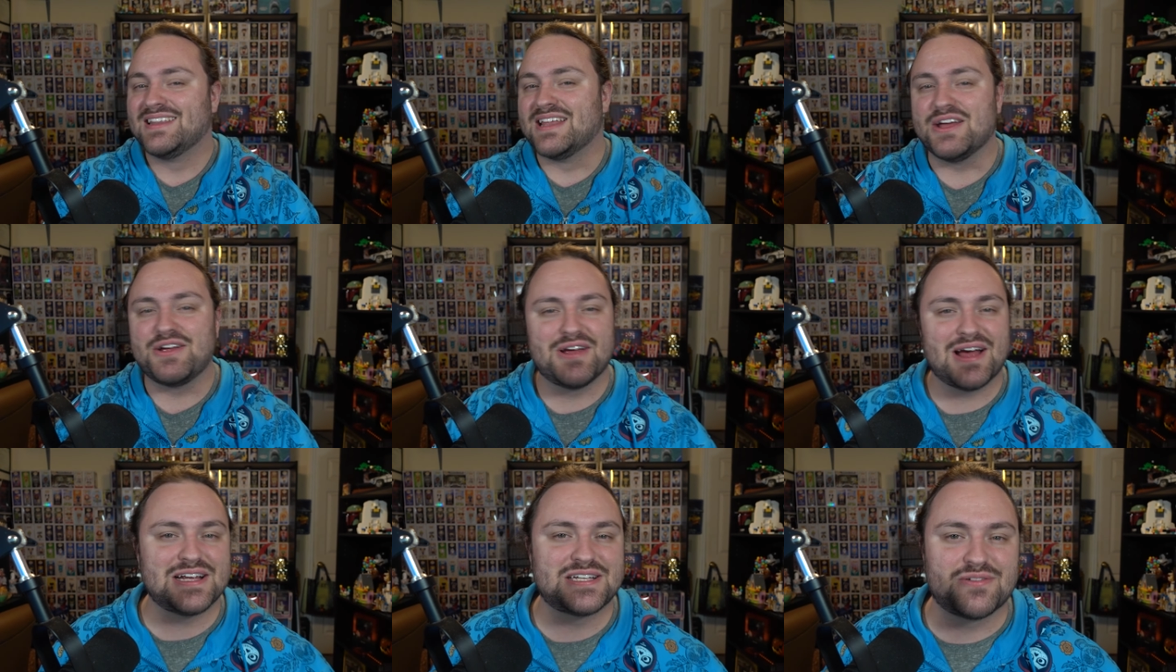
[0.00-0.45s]

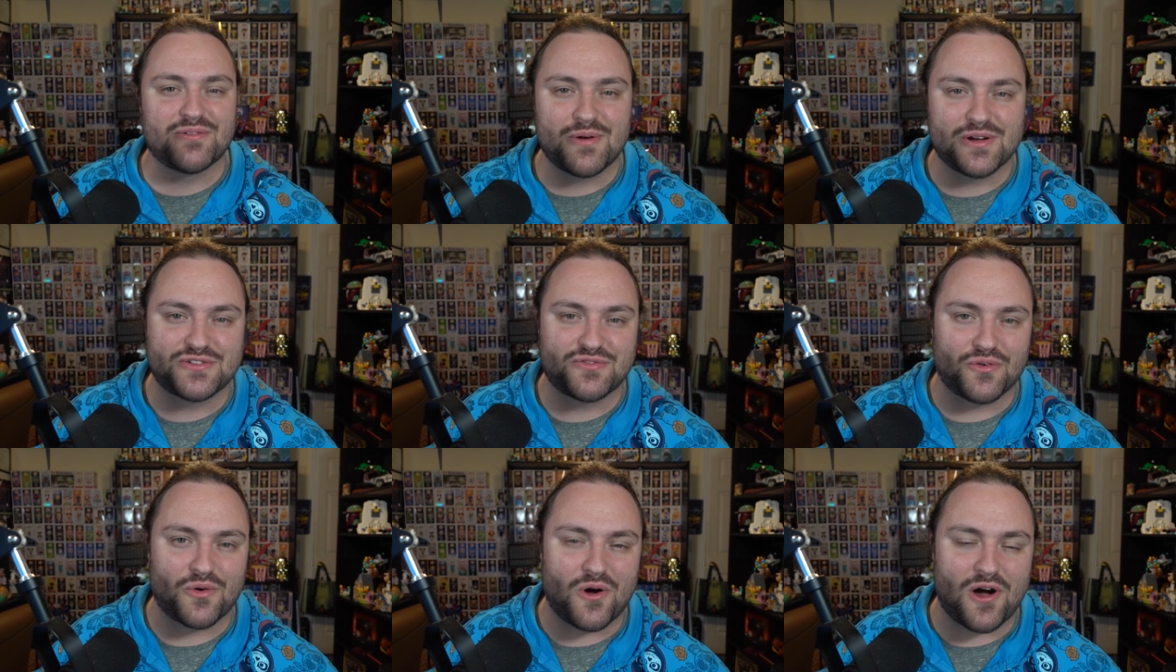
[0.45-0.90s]
Thank you guys so
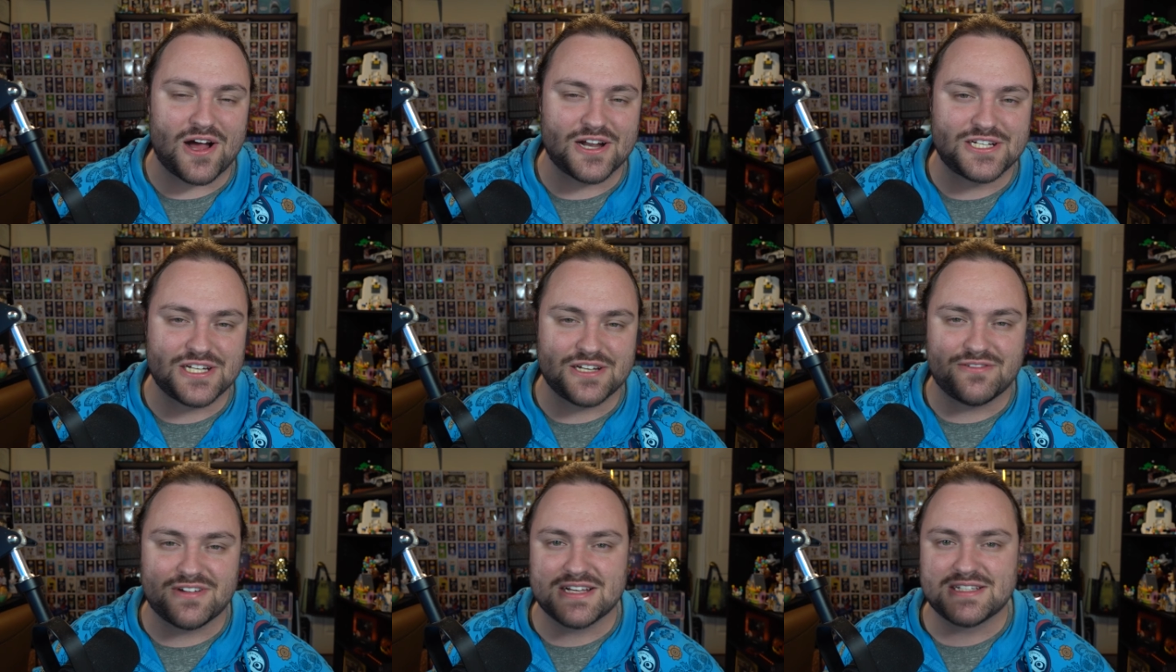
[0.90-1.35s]
much for
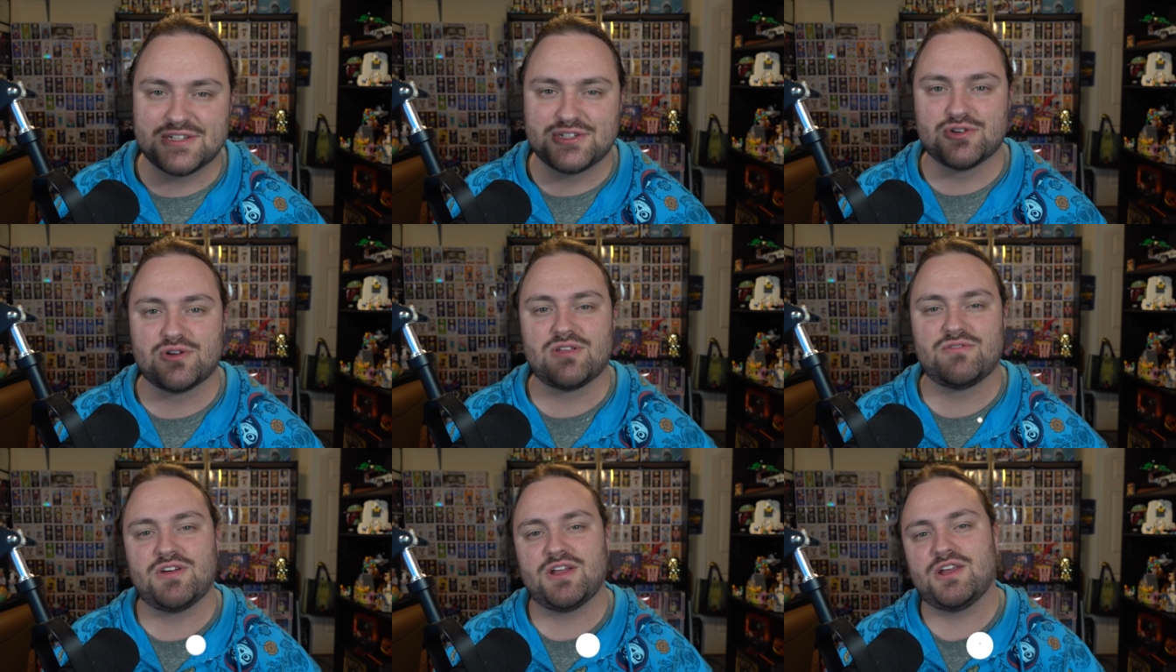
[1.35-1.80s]
watching. If you guys
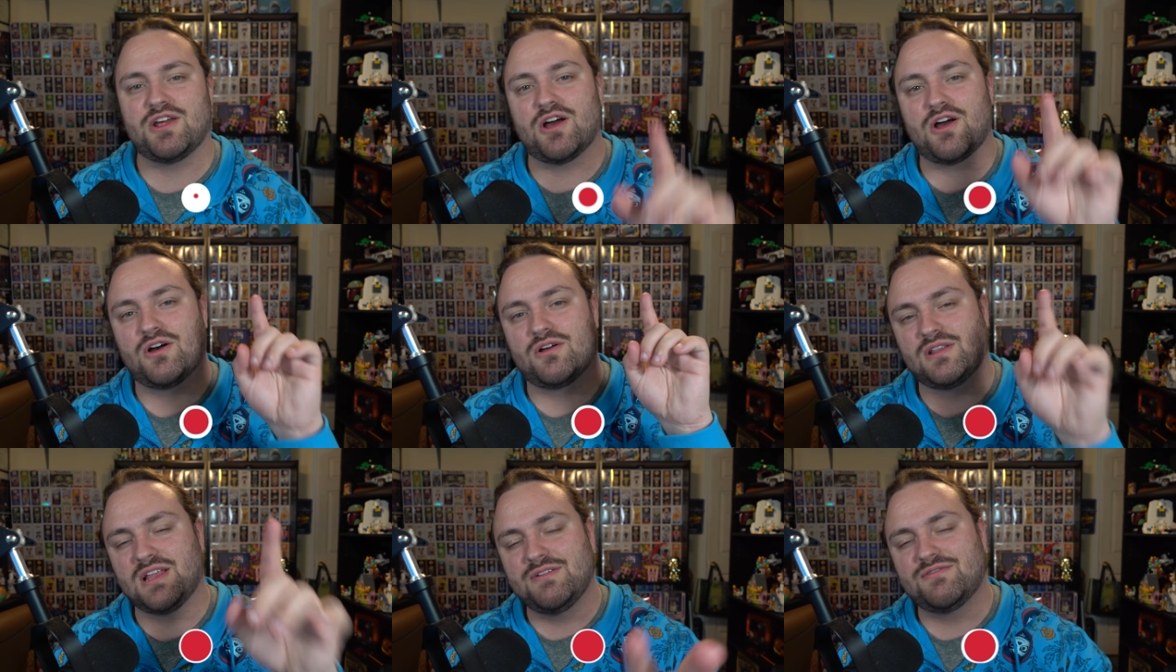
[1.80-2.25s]
enjoyed the
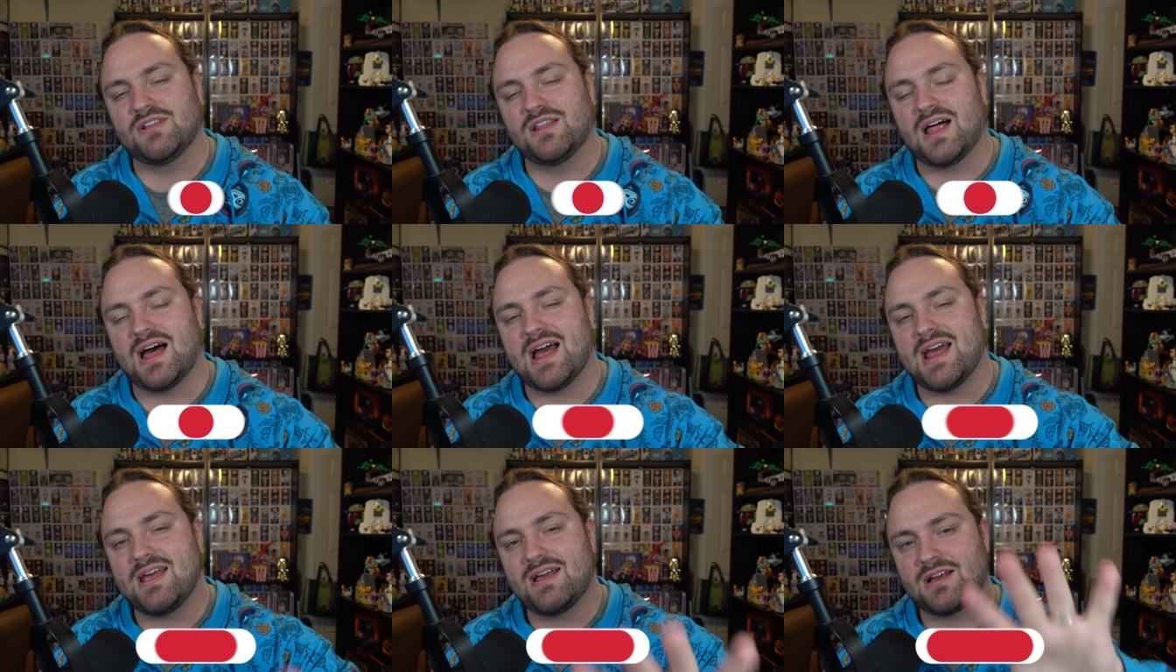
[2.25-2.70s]
video, leave a
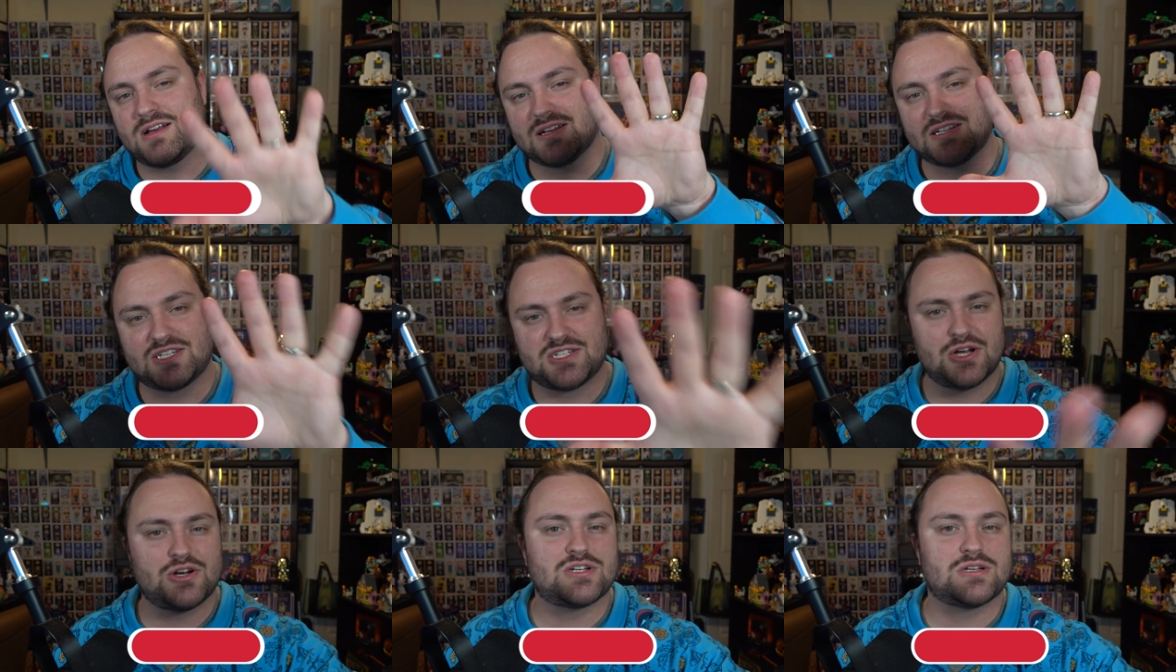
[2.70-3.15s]
like,
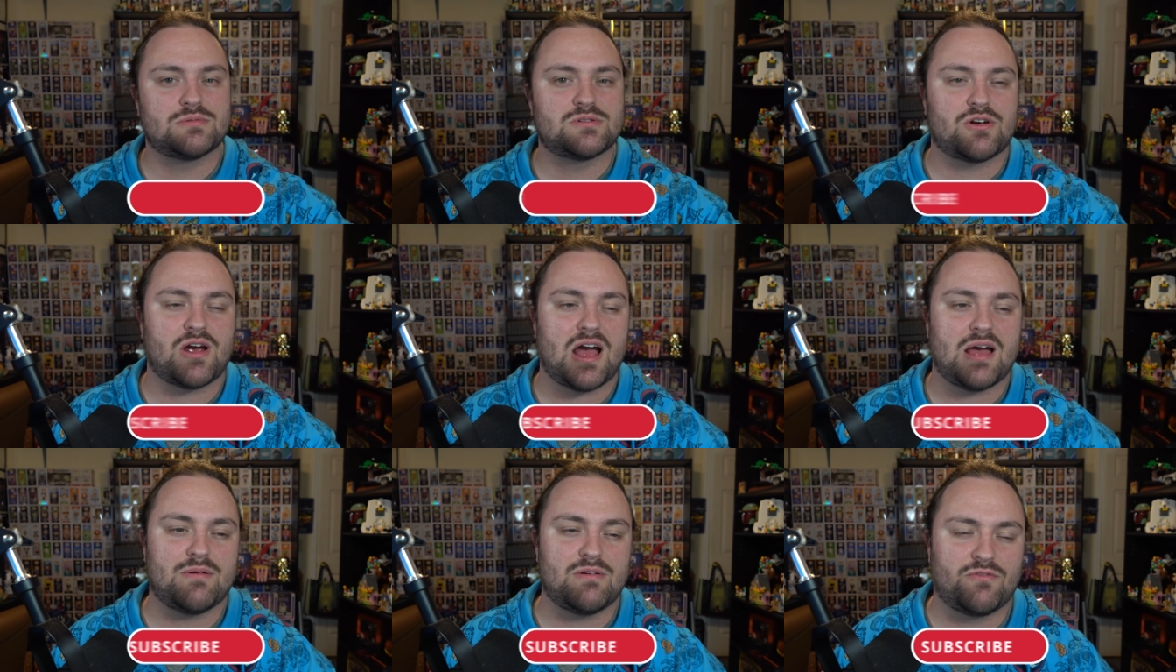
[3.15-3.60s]
consider
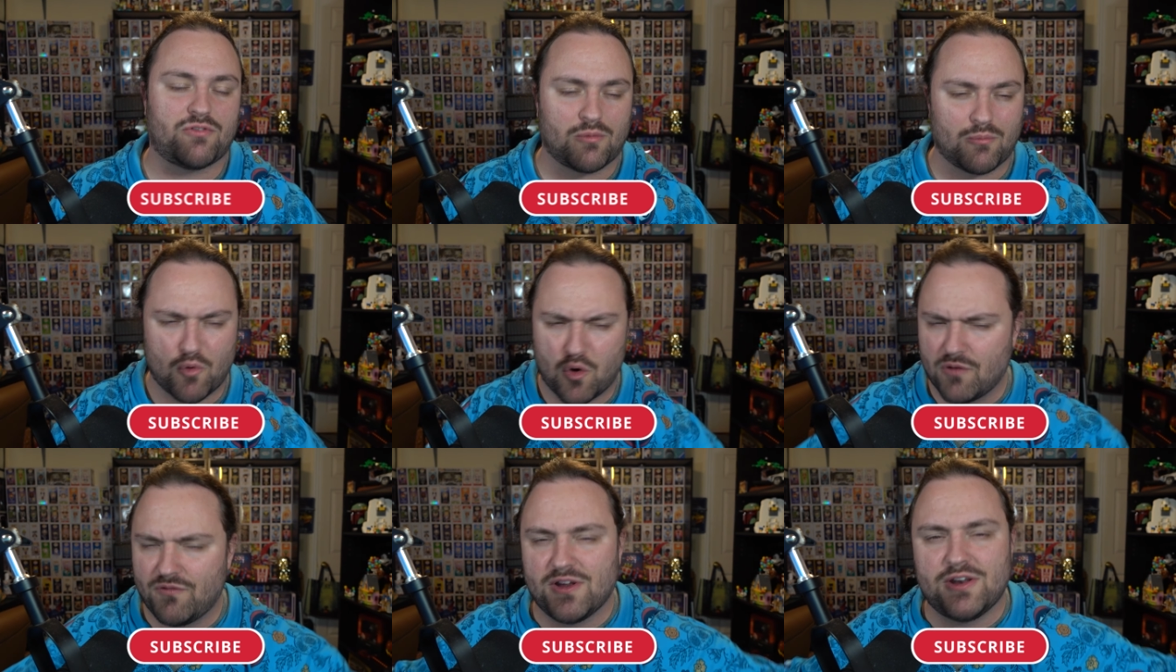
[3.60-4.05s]
subscribing for
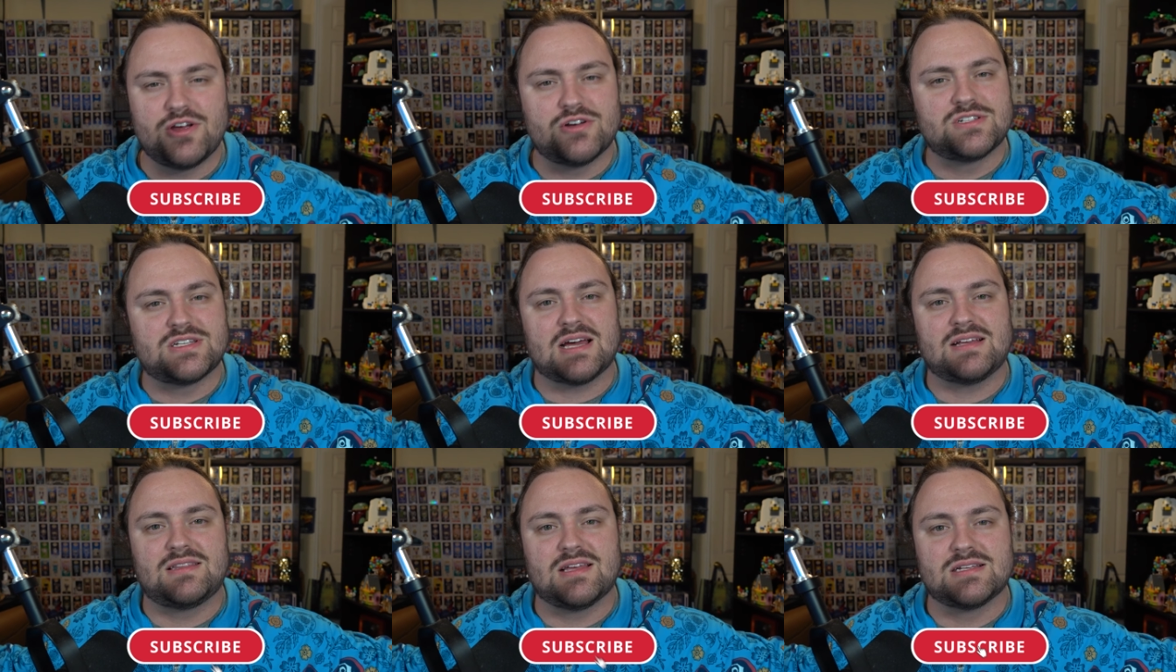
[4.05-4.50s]
more
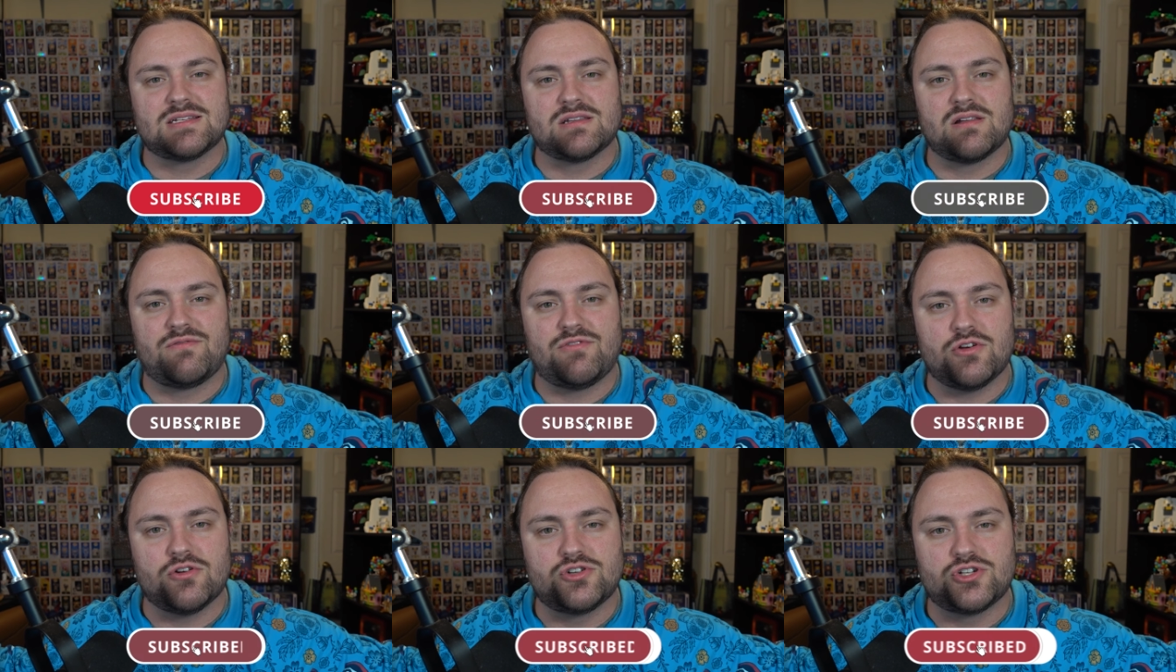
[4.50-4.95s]
videos like this in
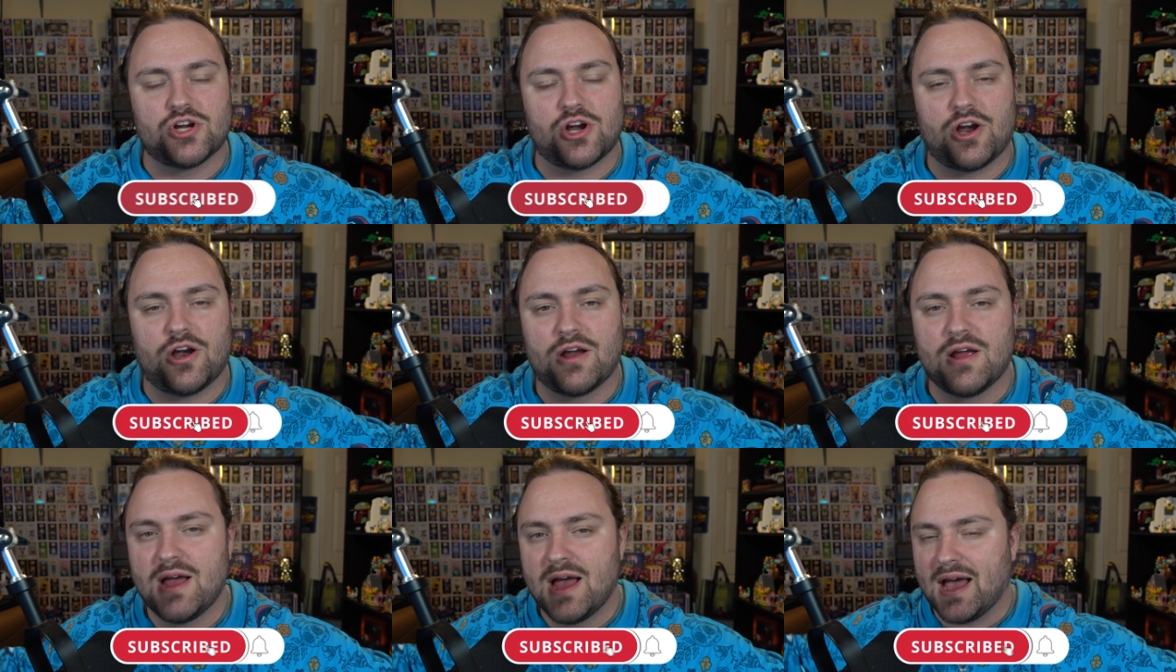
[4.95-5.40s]
the
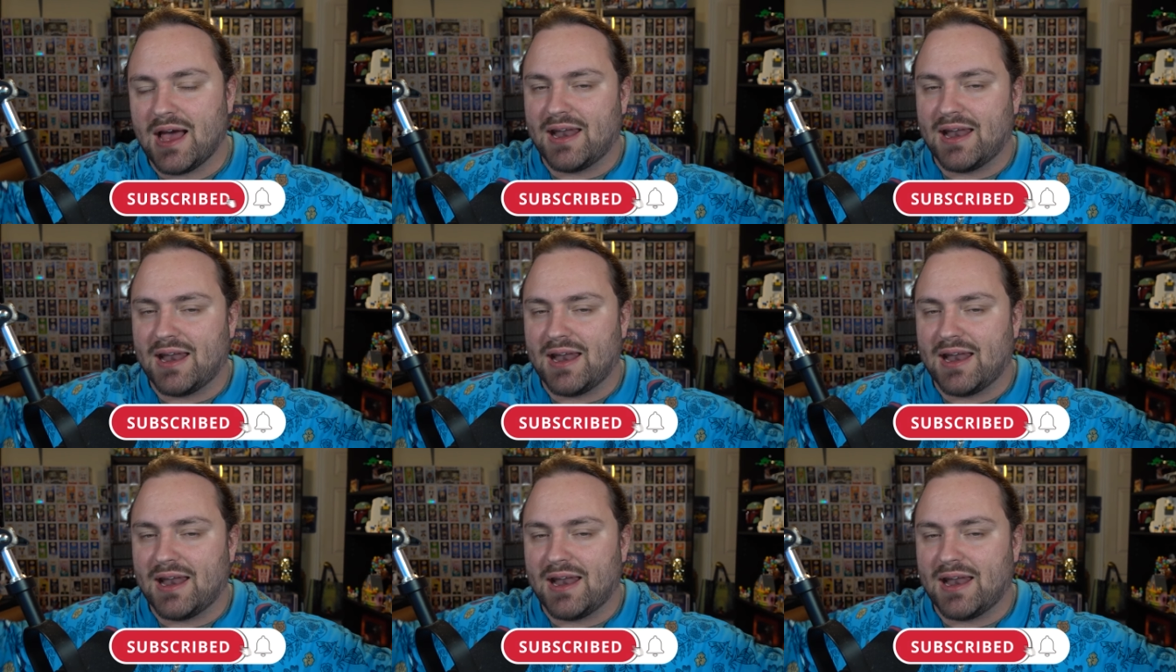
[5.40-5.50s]
future,